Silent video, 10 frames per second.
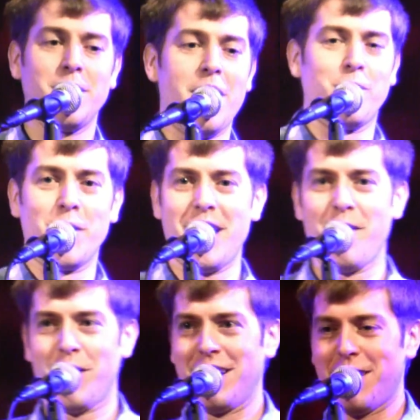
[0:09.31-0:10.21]

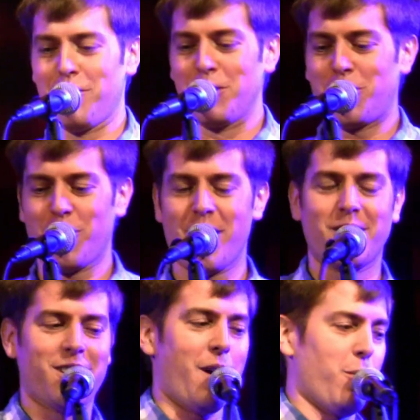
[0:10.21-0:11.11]
As everyone
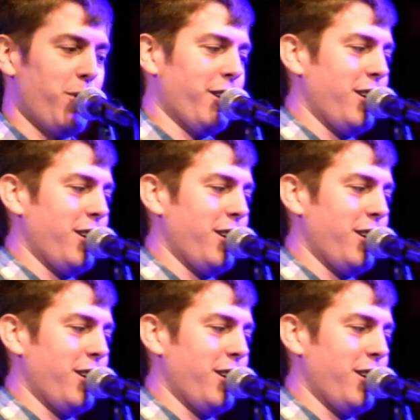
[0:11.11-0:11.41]
shrugs, I will play